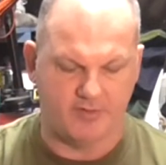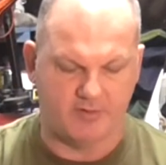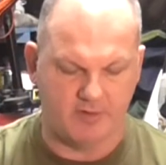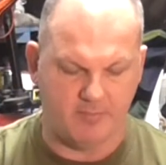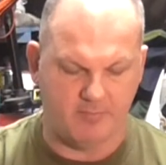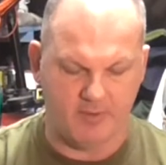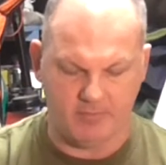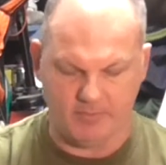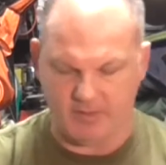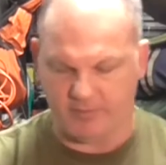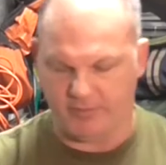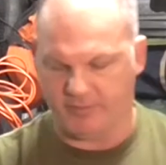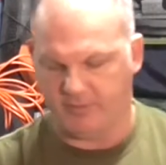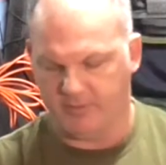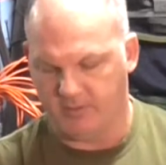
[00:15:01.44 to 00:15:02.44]
to grip it
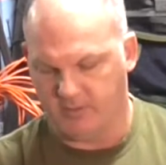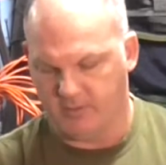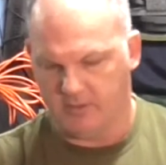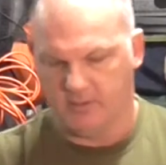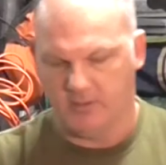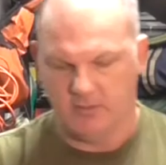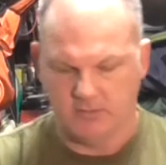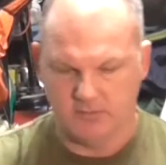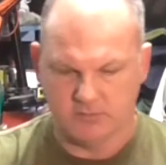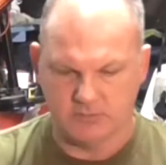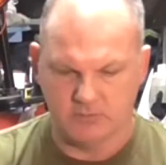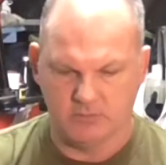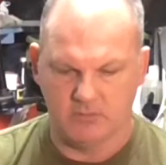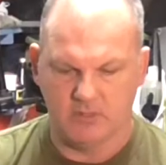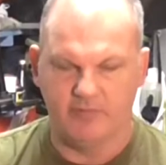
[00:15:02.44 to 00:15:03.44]
with.
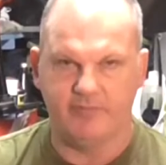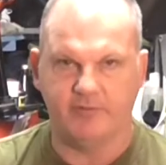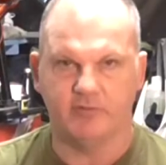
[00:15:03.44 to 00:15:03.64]
So if